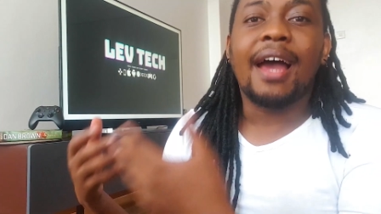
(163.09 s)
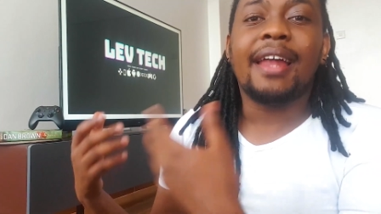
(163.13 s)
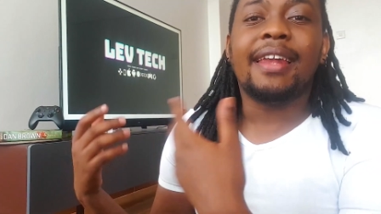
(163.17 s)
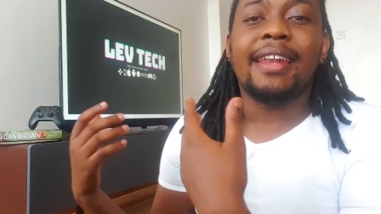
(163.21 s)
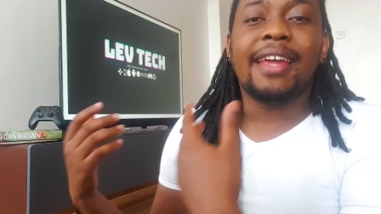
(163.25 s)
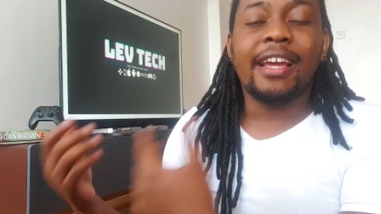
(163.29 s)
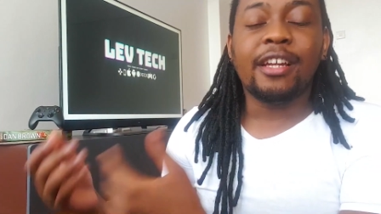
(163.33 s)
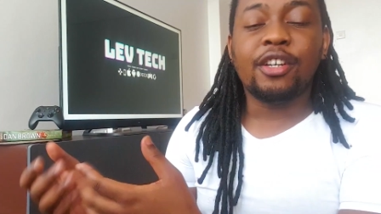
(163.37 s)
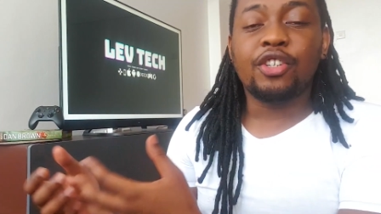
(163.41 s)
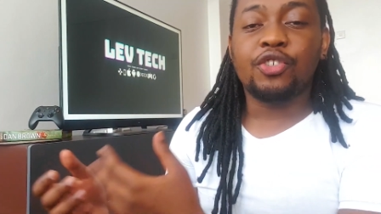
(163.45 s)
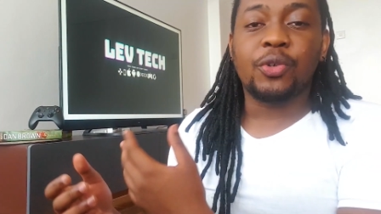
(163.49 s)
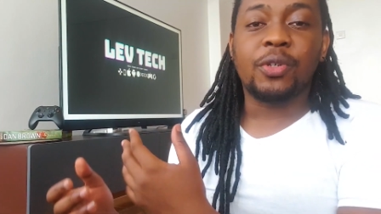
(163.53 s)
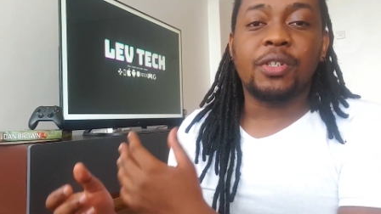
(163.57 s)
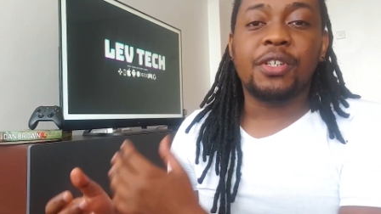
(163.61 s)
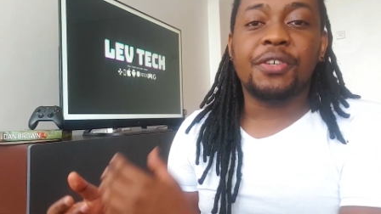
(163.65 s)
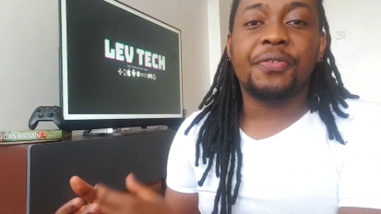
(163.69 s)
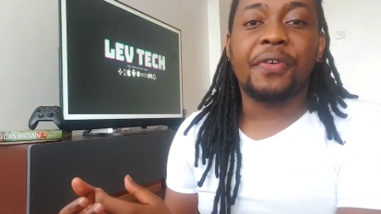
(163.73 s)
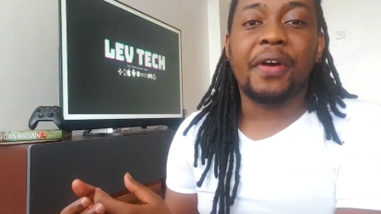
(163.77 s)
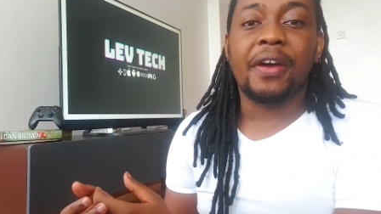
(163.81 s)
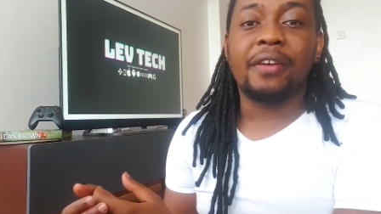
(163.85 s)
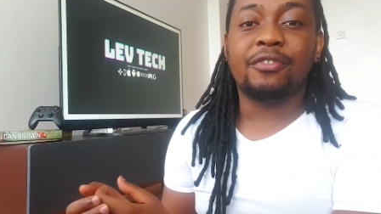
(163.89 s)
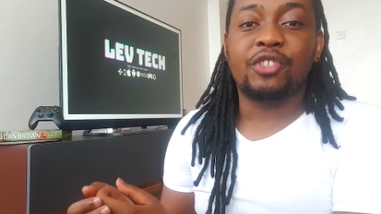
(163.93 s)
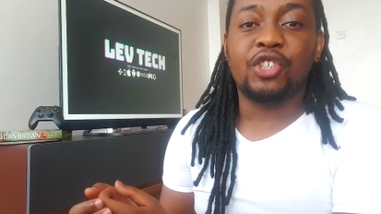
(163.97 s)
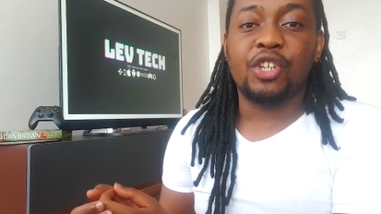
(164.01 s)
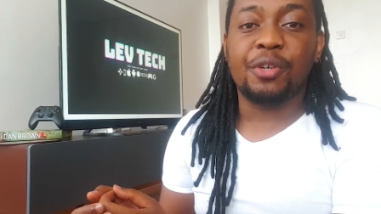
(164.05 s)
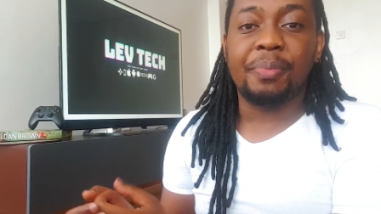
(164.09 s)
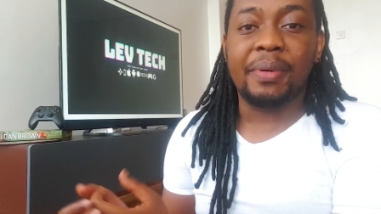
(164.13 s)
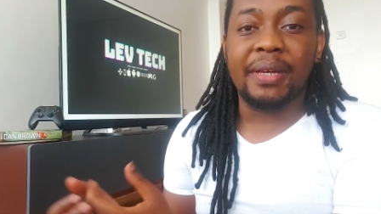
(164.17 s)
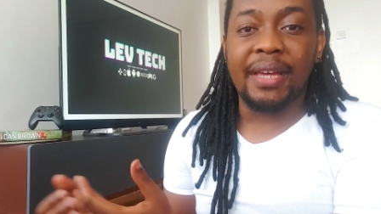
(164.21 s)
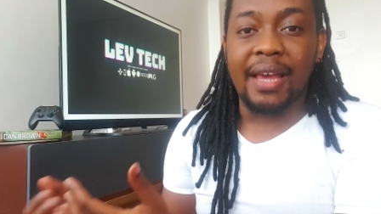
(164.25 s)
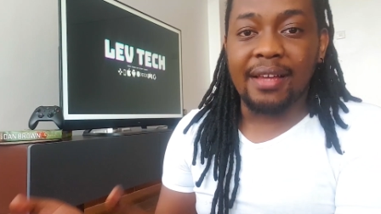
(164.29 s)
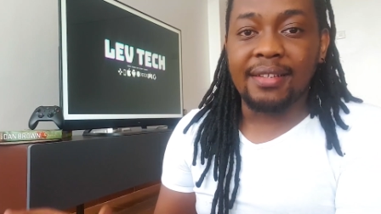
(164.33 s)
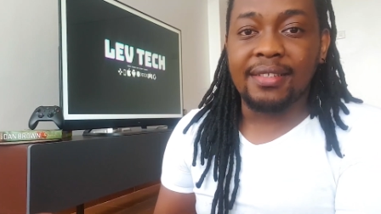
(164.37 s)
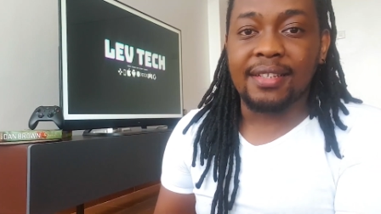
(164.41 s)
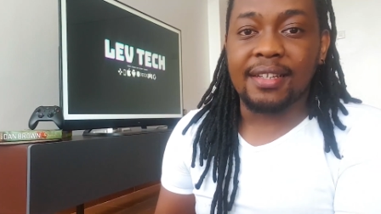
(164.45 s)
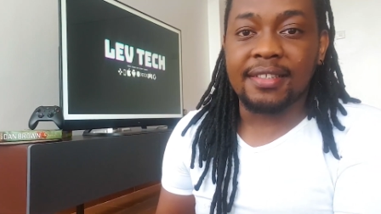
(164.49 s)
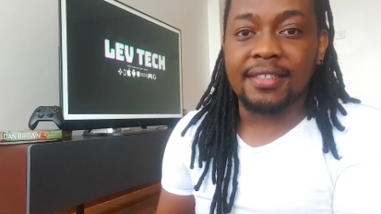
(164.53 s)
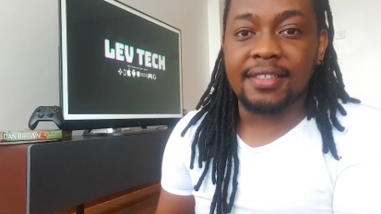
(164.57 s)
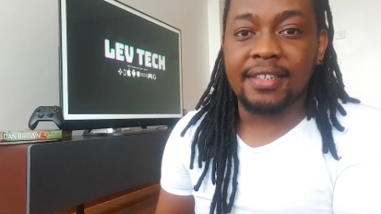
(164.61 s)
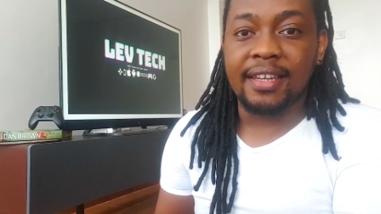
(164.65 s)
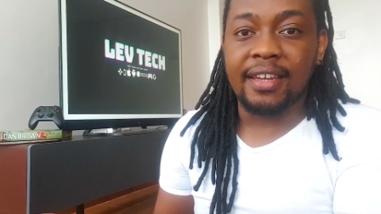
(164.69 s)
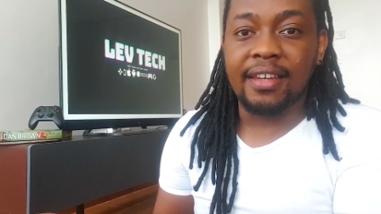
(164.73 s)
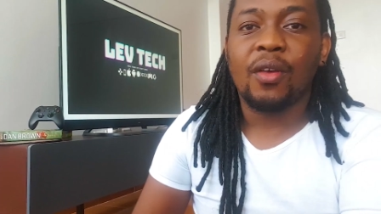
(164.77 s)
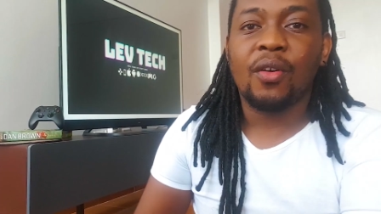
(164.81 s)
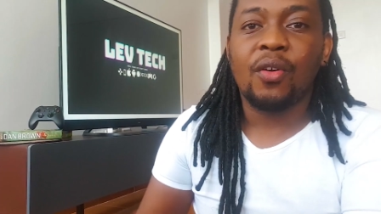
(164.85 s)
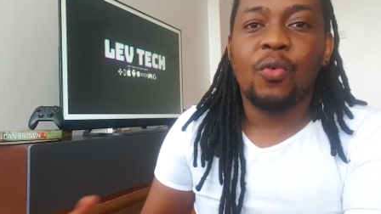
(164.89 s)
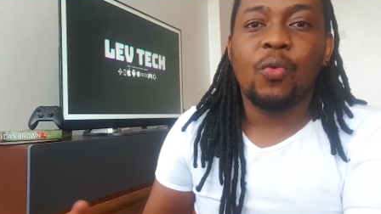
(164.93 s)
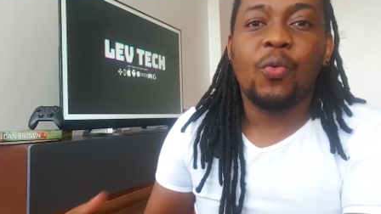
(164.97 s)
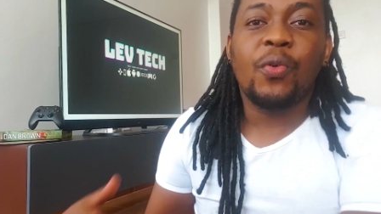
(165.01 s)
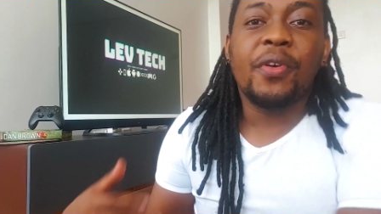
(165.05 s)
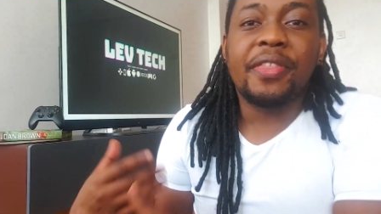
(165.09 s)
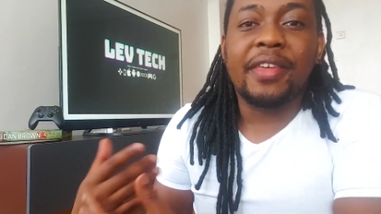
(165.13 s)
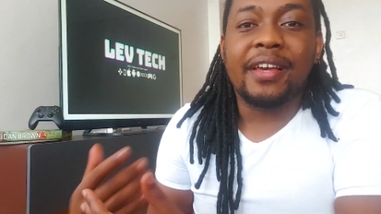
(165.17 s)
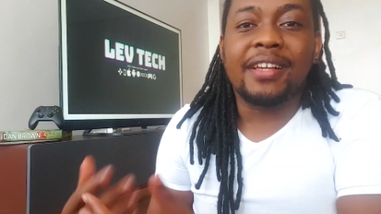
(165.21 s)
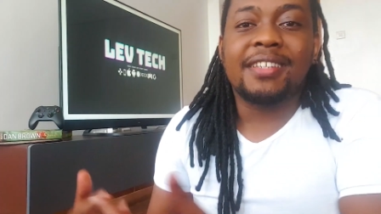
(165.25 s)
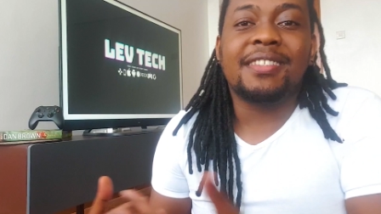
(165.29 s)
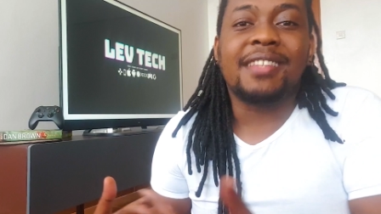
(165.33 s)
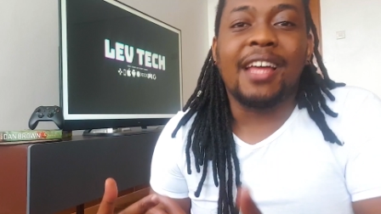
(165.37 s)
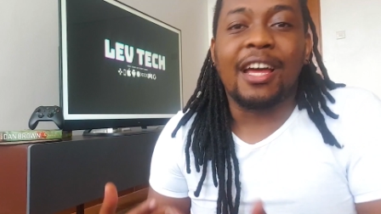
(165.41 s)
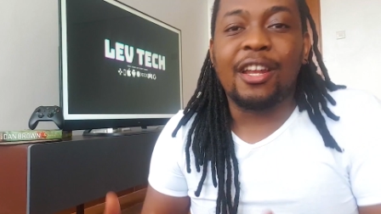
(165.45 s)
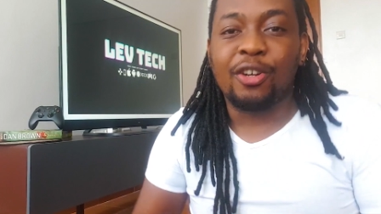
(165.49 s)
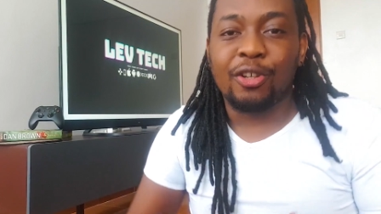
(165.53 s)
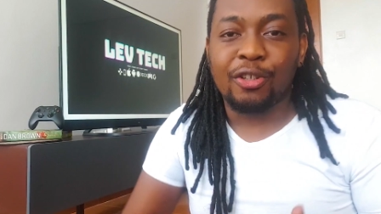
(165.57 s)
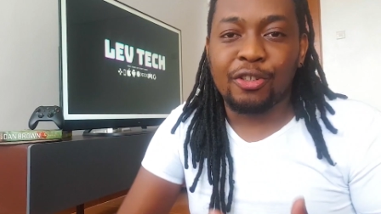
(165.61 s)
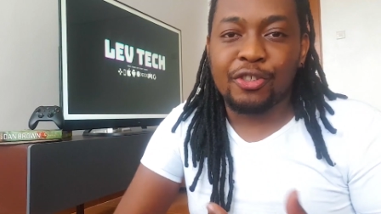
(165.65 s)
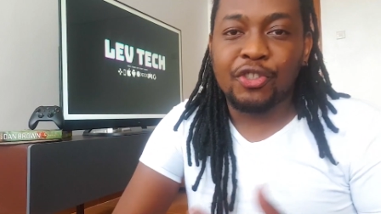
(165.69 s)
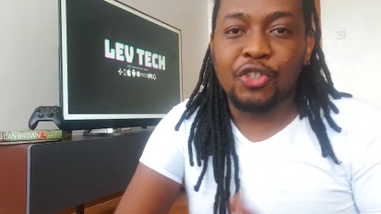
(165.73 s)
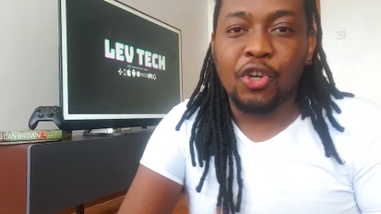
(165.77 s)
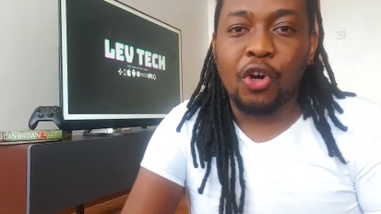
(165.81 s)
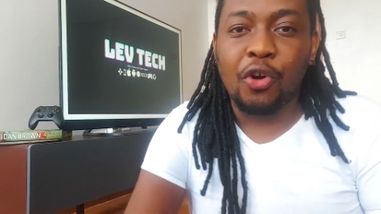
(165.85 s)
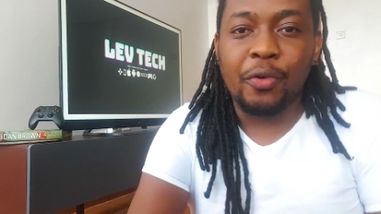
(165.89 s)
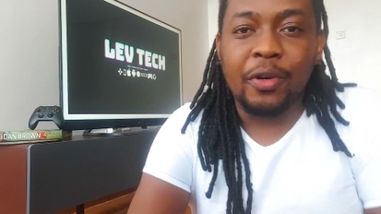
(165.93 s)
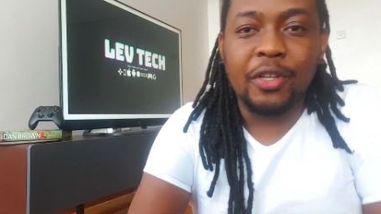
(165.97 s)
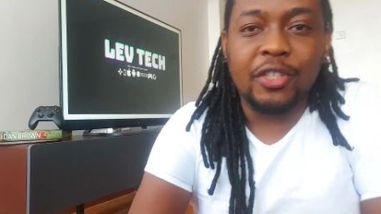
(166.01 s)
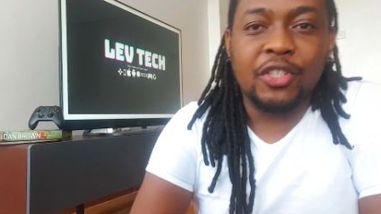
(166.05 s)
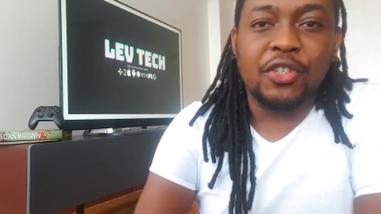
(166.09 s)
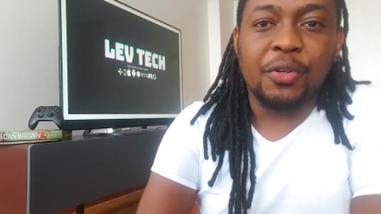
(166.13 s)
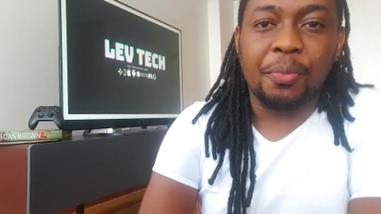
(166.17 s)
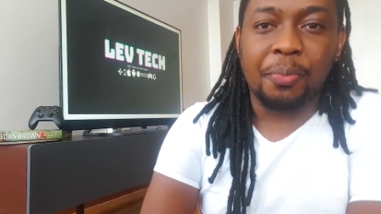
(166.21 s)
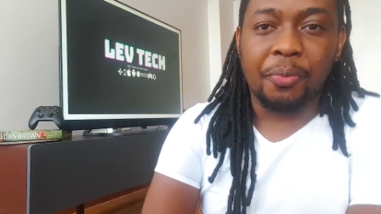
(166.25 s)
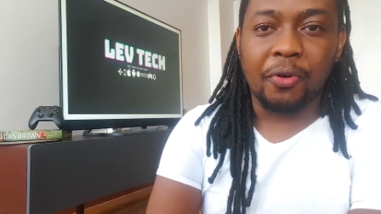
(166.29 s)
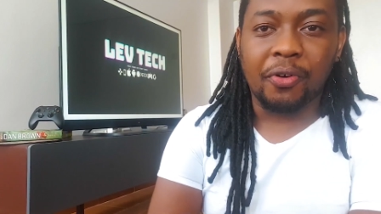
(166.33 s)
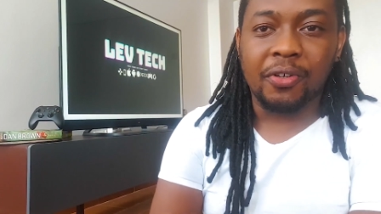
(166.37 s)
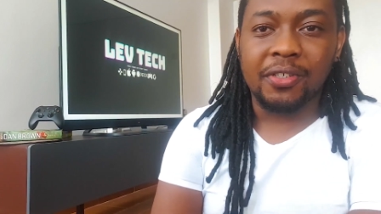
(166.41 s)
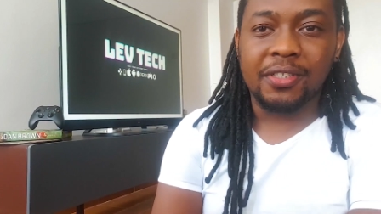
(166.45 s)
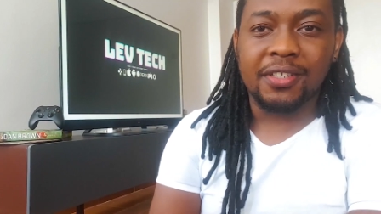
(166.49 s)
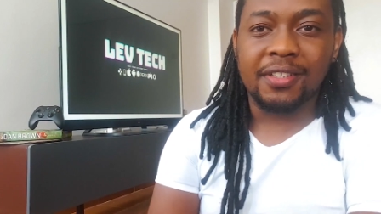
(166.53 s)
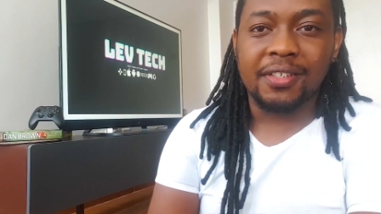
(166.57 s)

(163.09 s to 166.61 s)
and 825 GB SSD with external storage support.